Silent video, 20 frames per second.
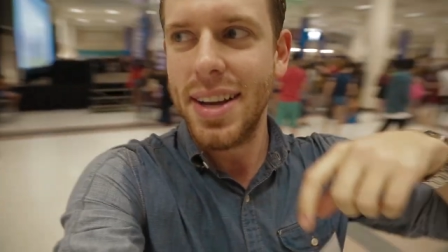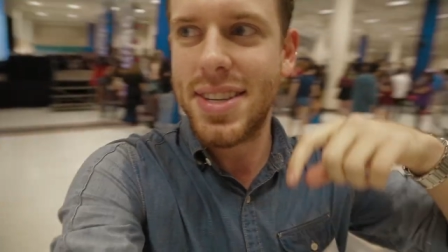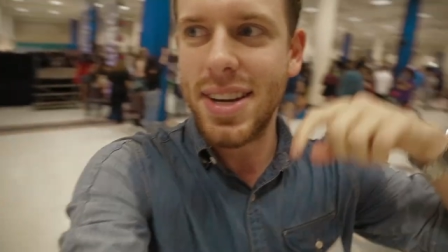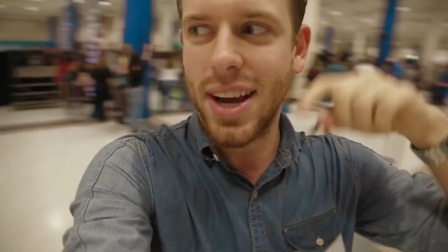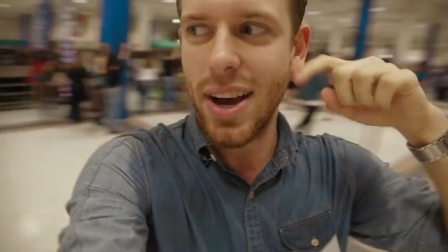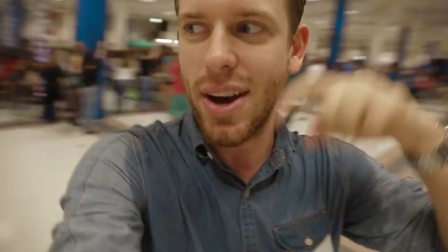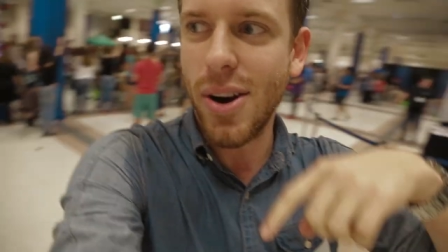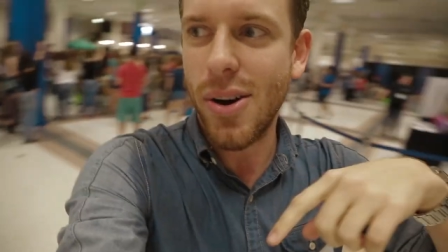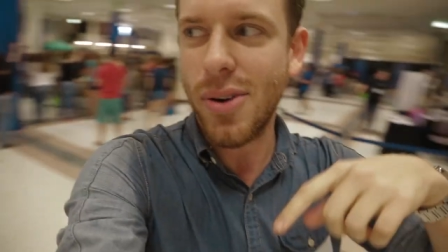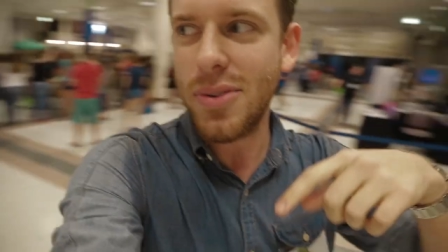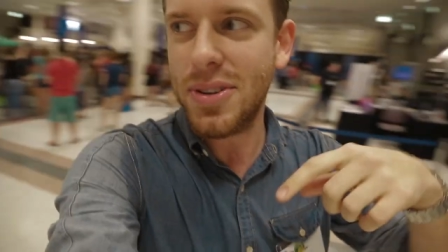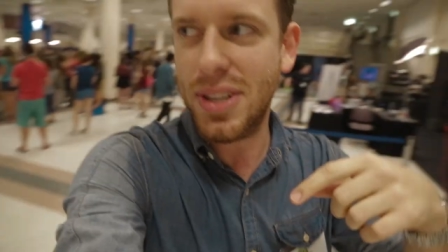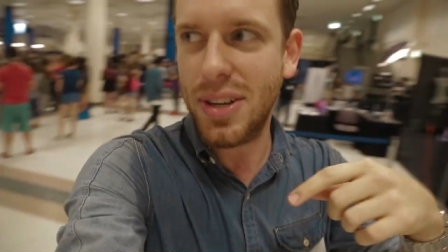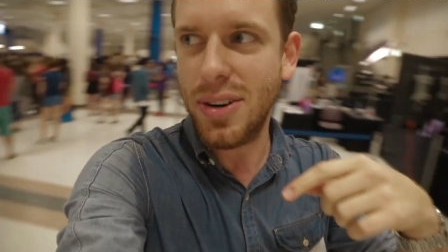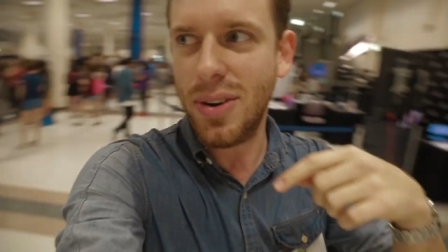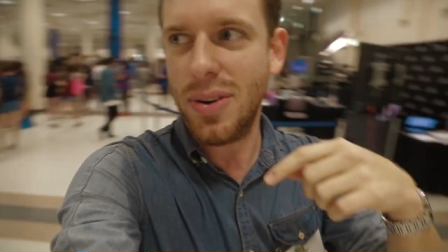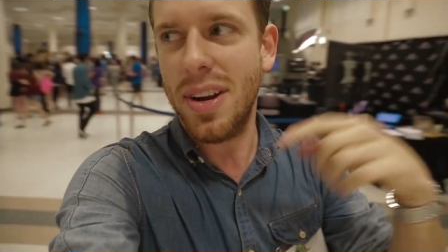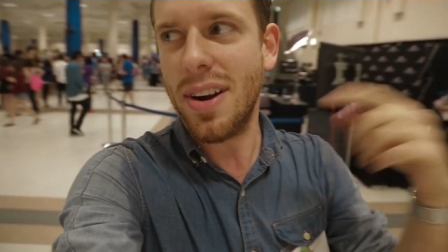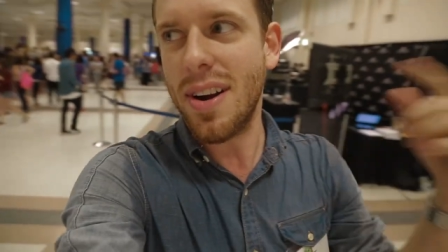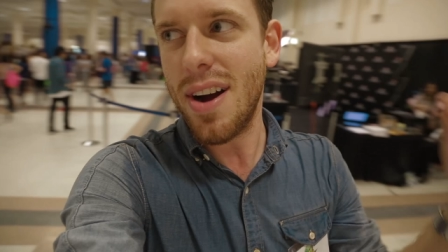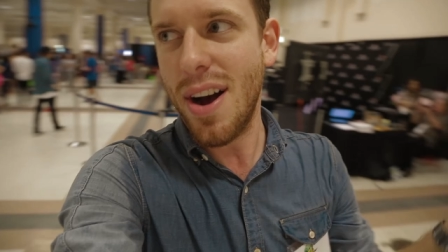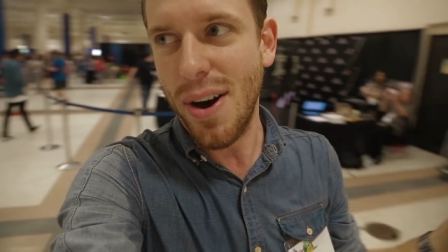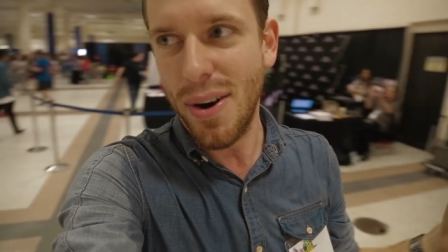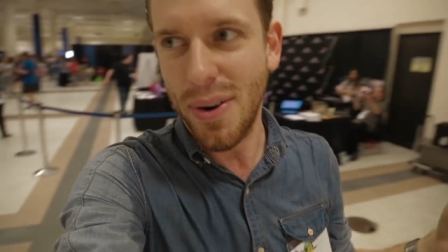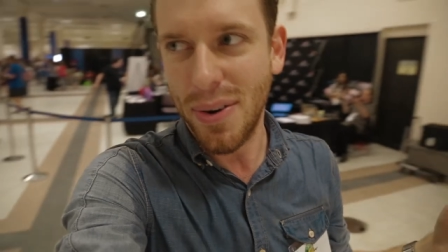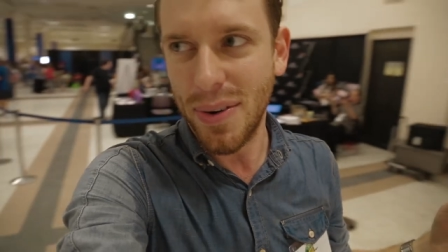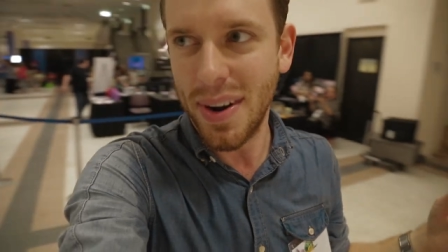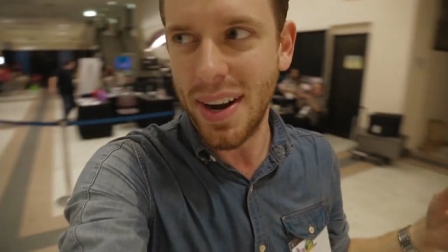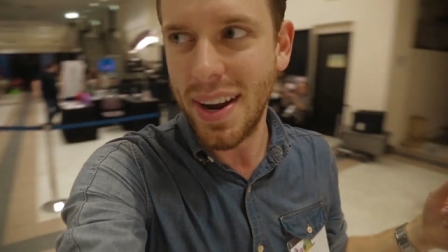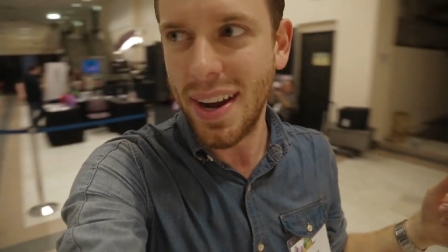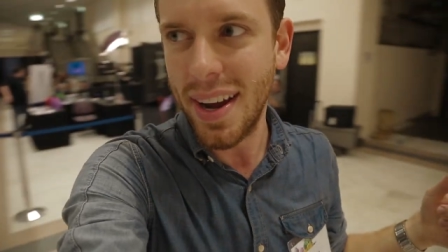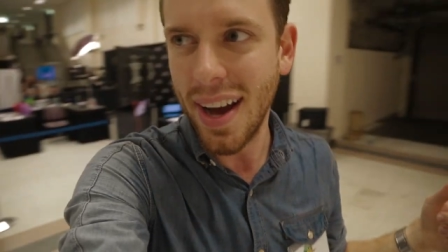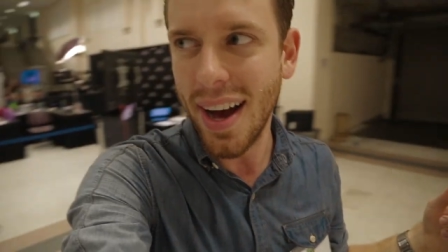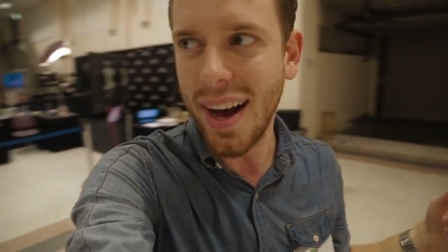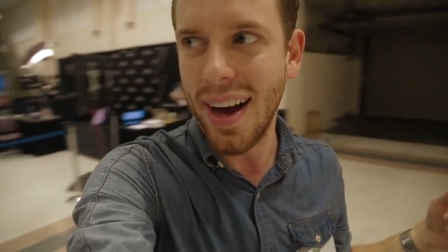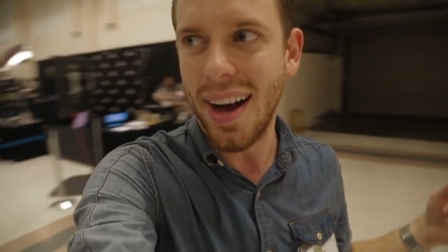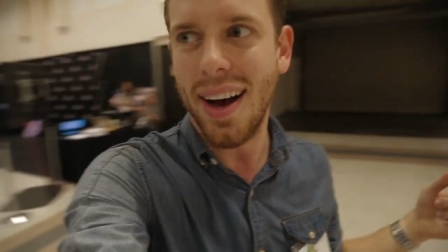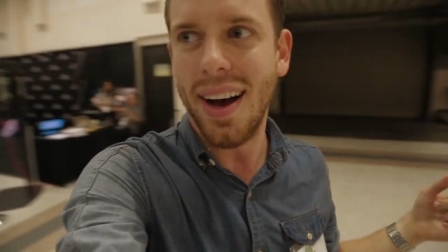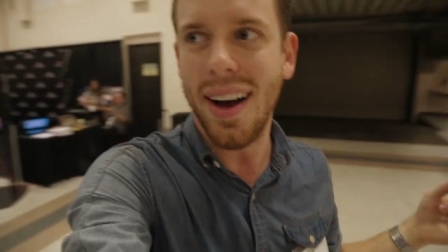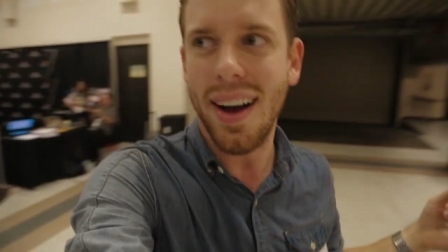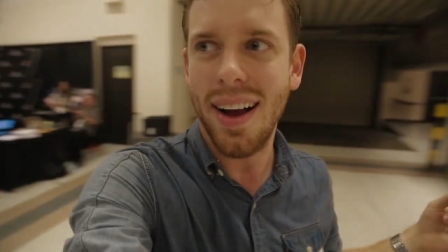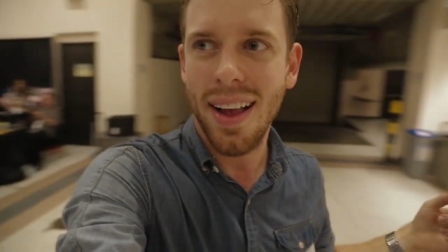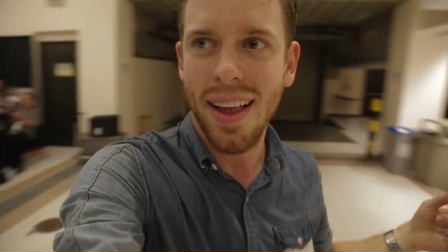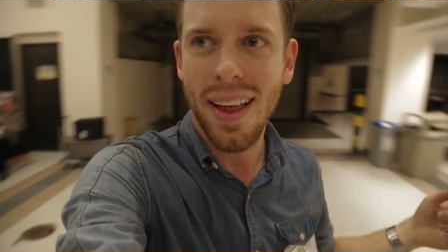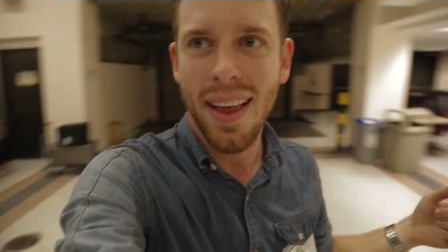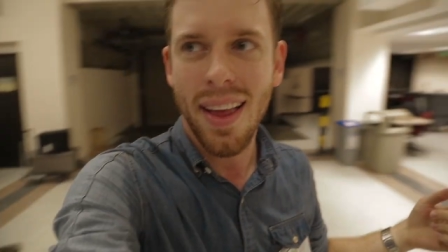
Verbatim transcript: to go do your own uh,